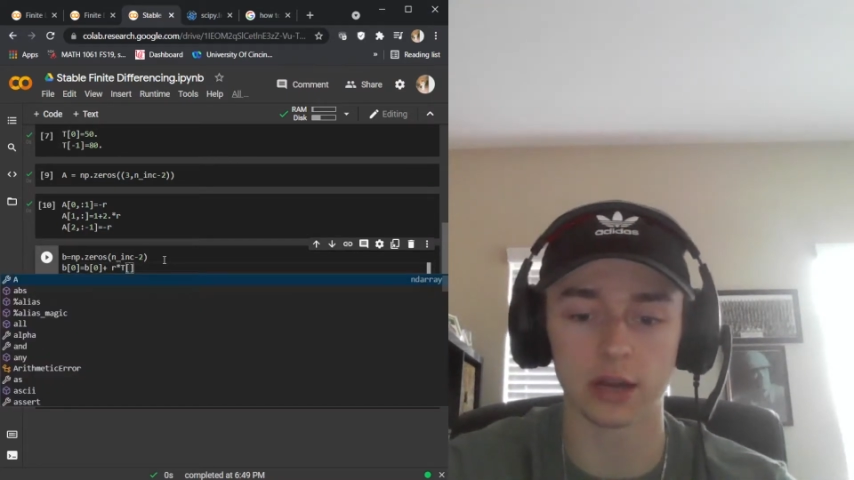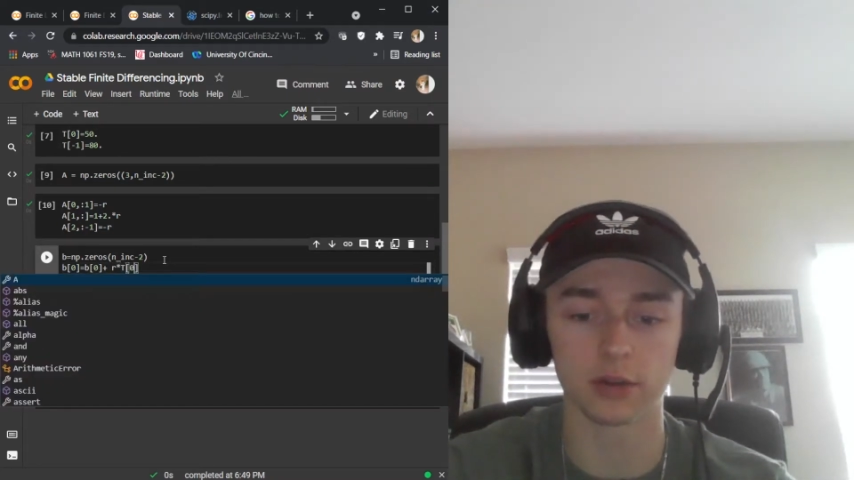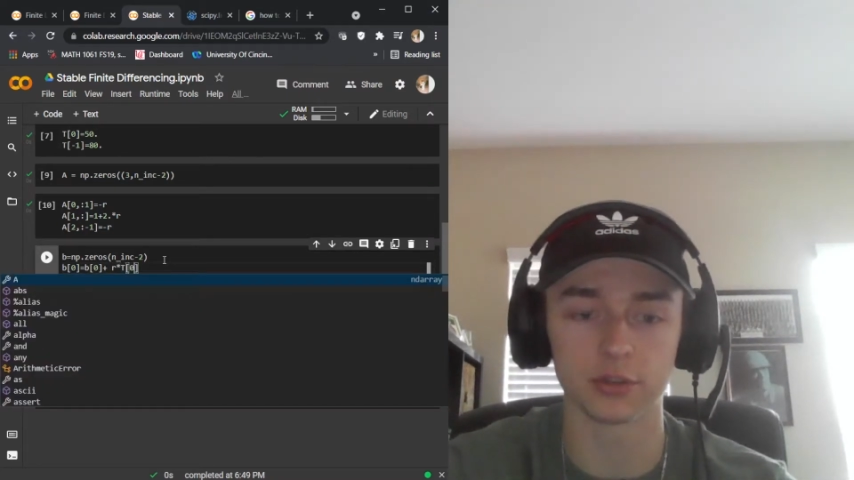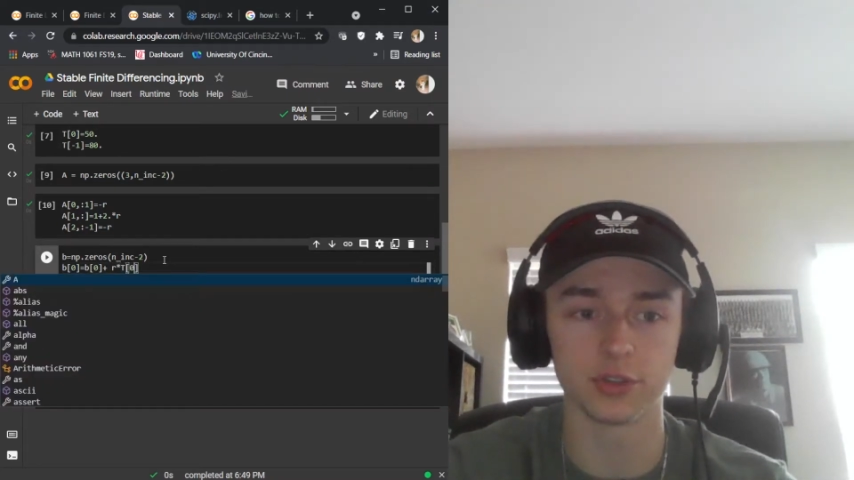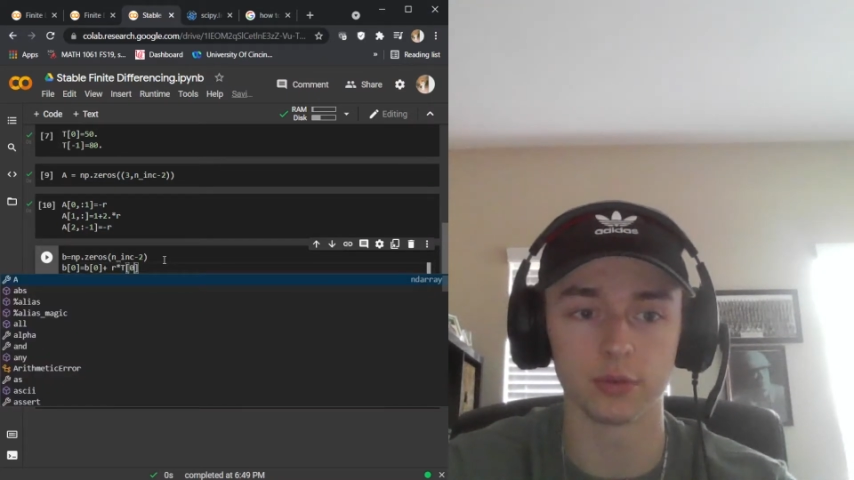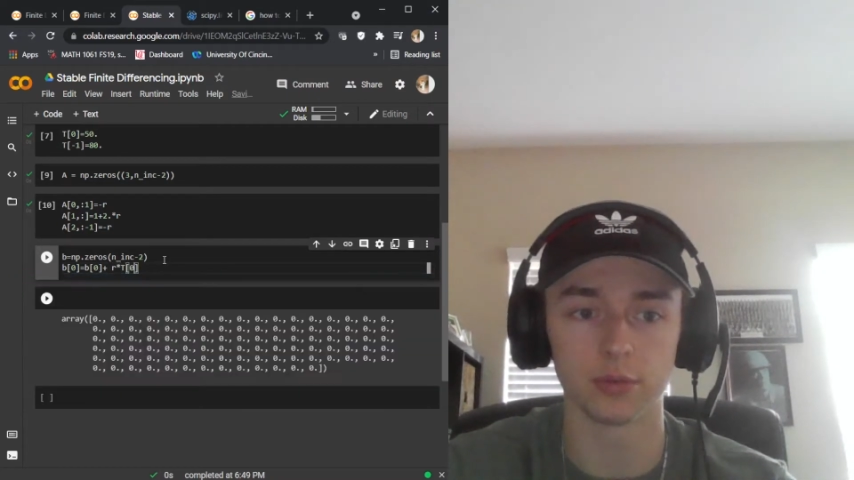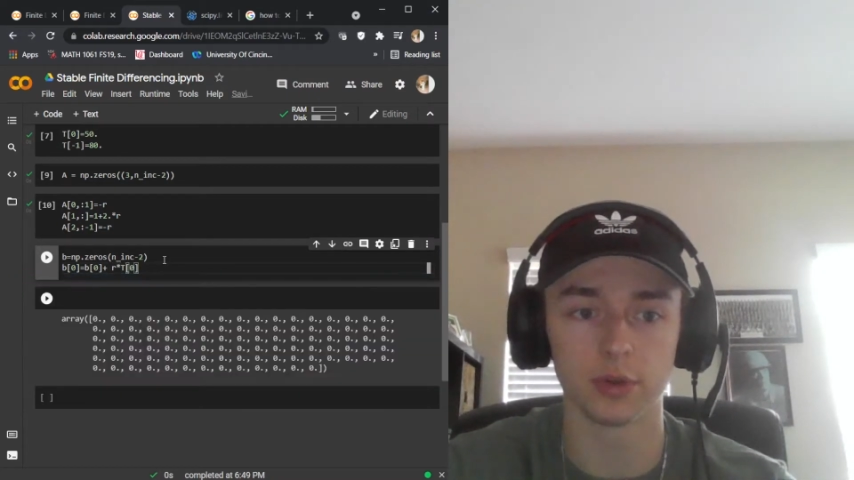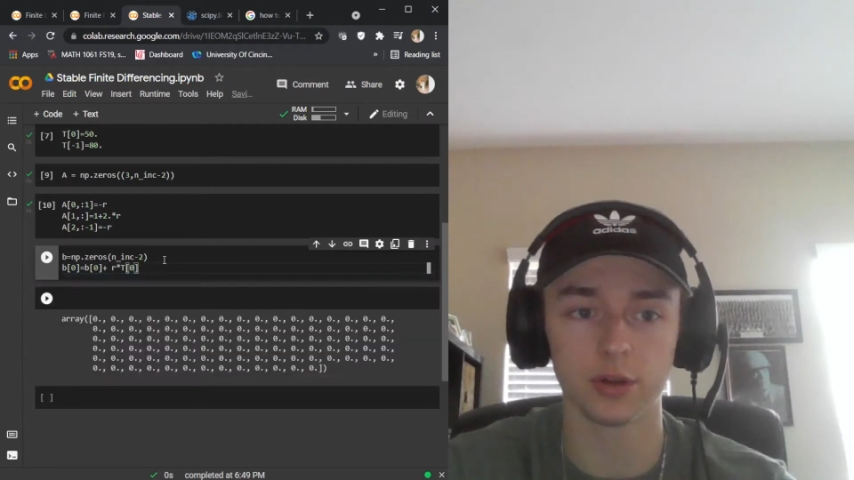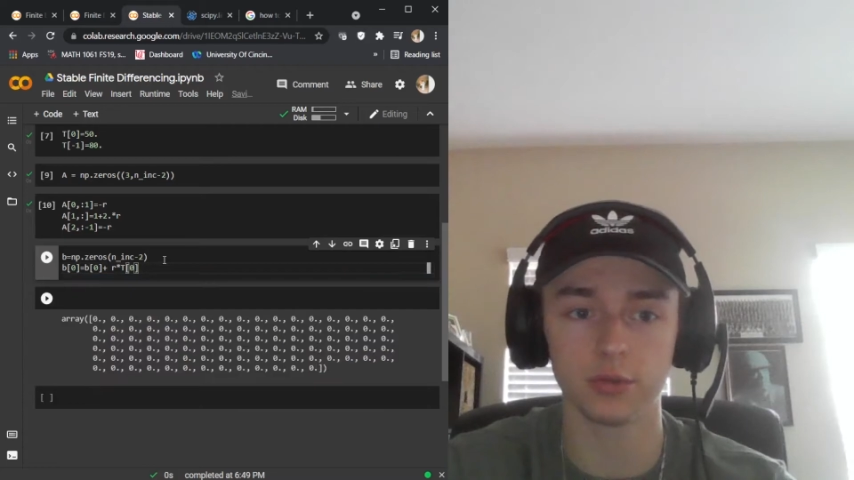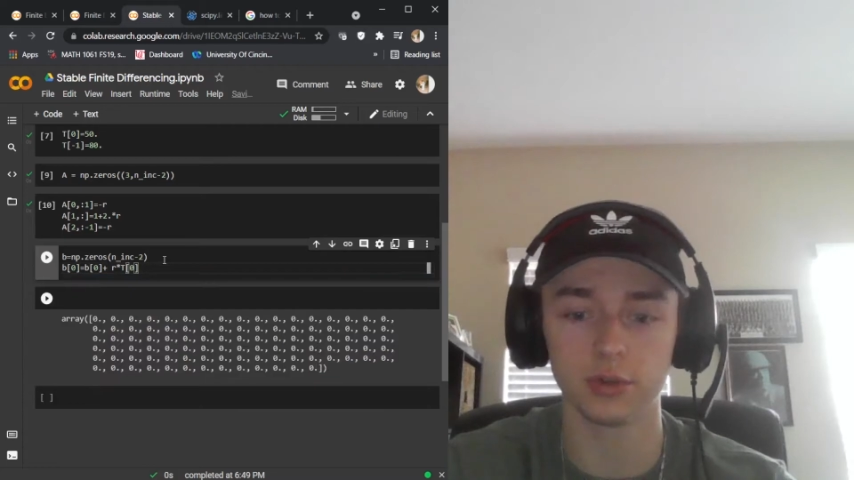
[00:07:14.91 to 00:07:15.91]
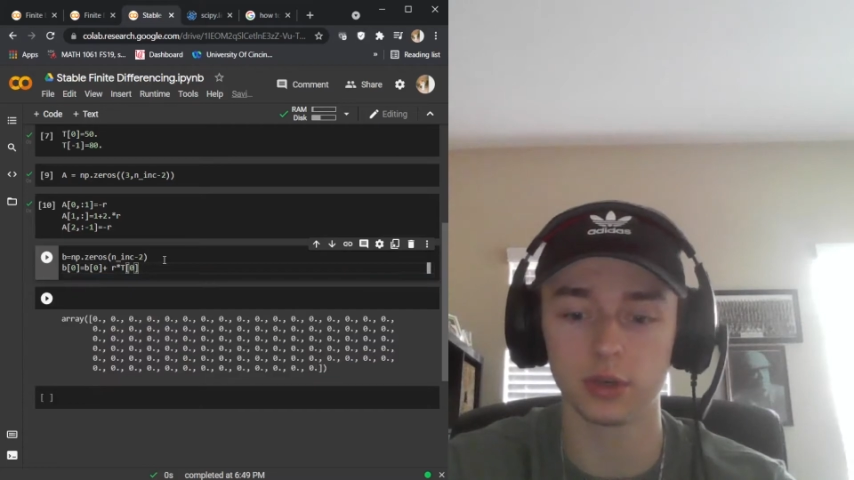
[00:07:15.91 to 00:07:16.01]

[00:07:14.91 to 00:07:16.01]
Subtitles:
at our 0 node.